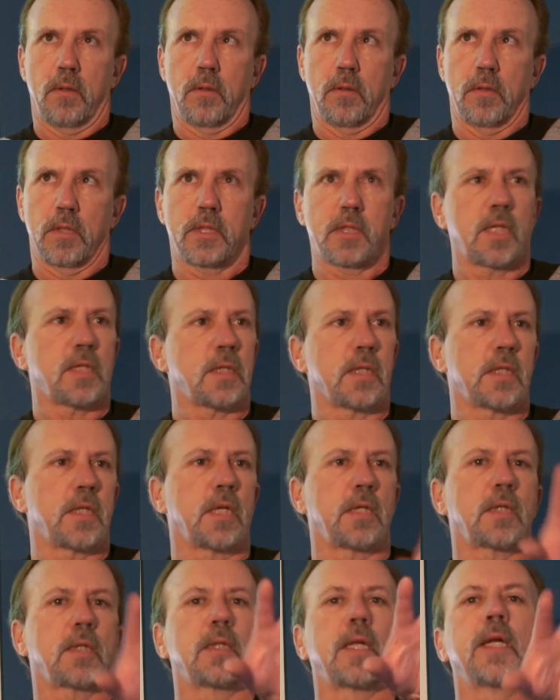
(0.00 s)

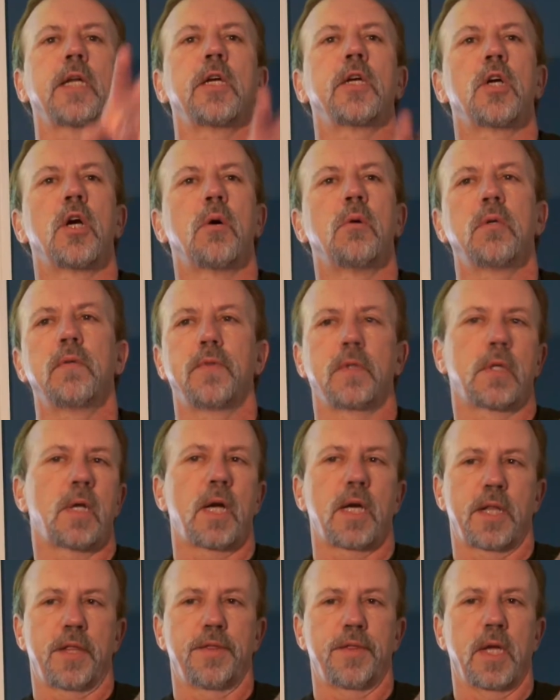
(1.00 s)
necessitate the letting go of a
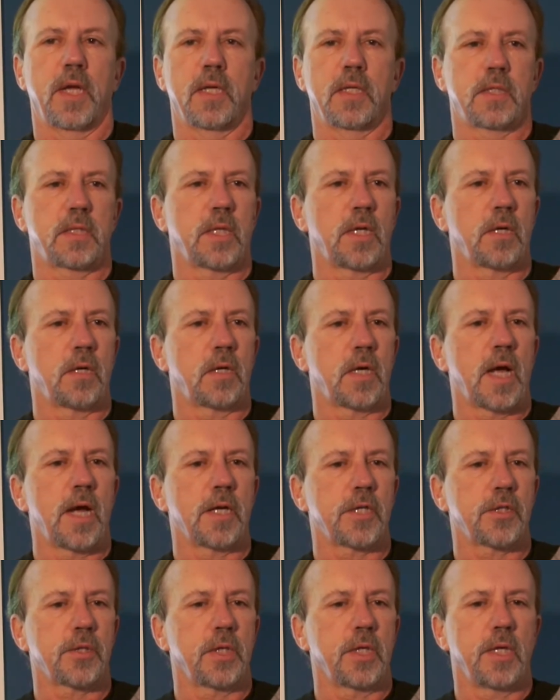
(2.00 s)
lot of things that are
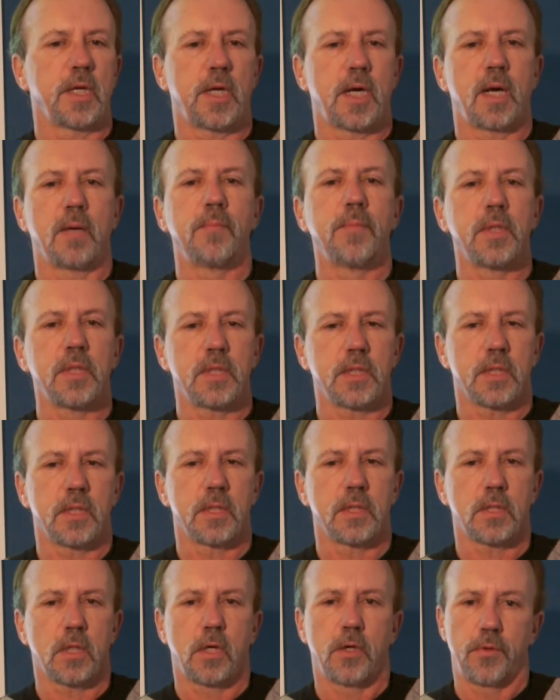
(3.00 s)
actually encumbrances,